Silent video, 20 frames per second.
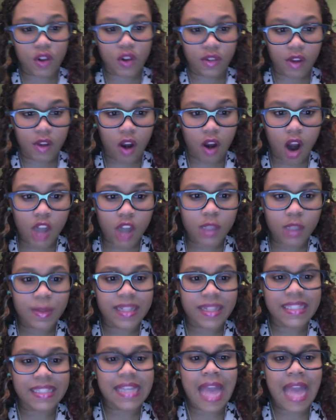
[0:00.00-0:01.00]
their
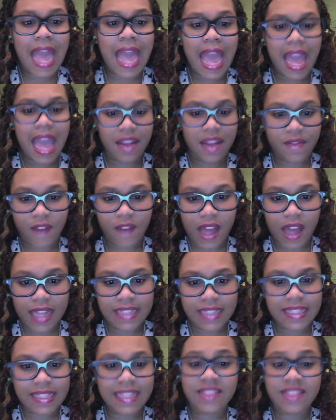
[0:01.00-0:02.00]
arguments and
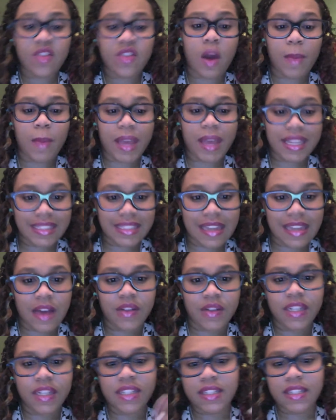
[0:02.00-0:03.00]
fights, he's not backing
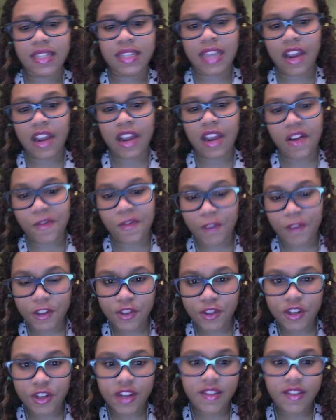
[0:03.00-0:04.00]
down. He doesn't care how
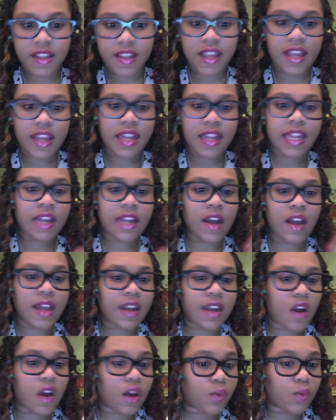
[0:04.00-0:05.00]
frustrated they get. And
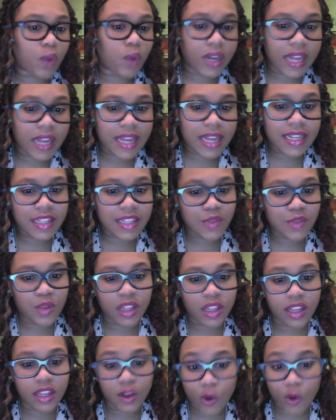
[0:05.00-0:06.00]
on one hand, he's
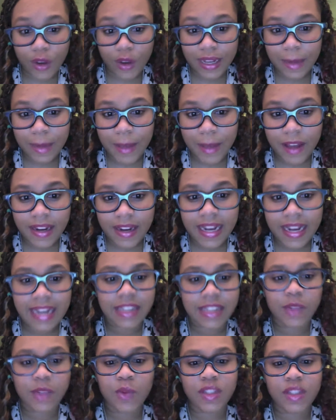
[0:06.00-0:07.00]
really annoyed about it and
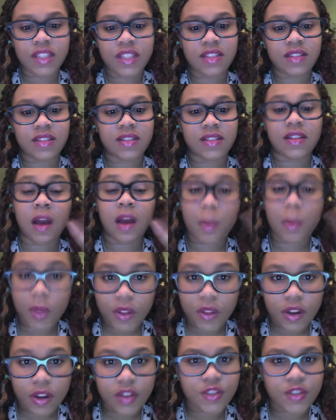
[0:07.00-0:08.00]
he wants to stop all the
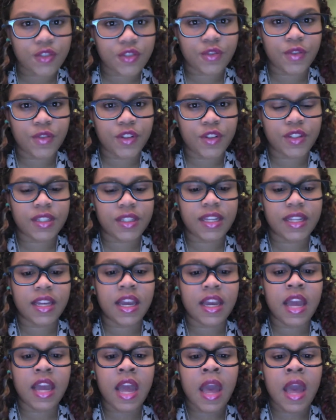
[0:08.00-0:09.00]
controversy.
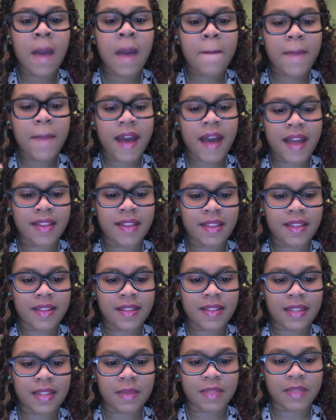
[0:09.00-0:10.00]
But at the
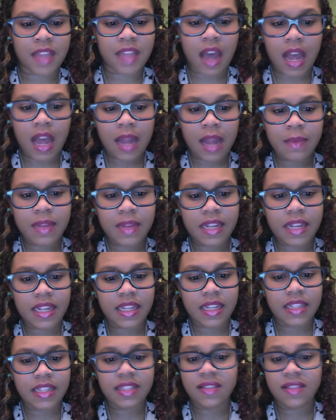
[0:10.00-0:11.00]
same time,
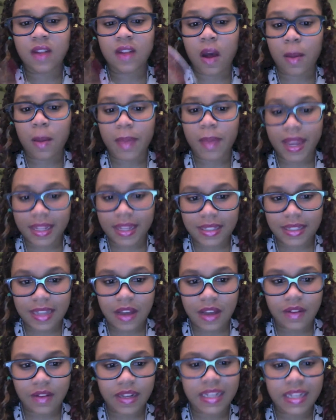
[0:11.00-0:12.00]
he's not backing
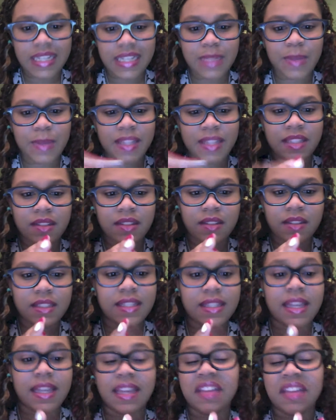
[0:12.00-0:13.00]
down. And he's basically
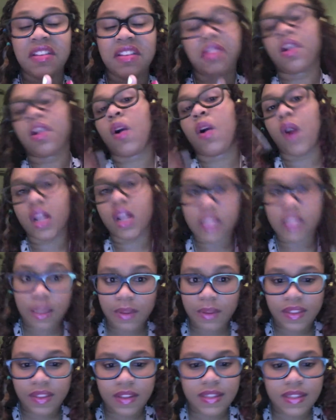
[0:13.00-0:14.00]
saying he could go all day
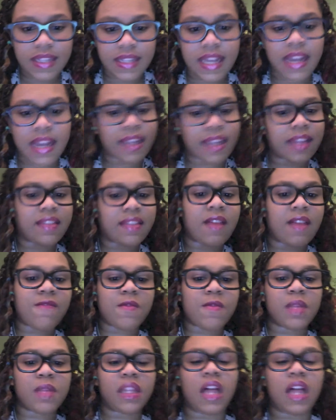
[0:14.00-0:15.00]
with this. And I get that
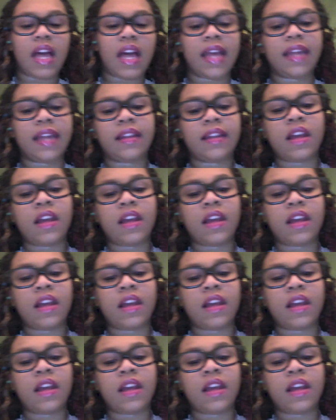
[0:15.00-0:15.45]
from the line,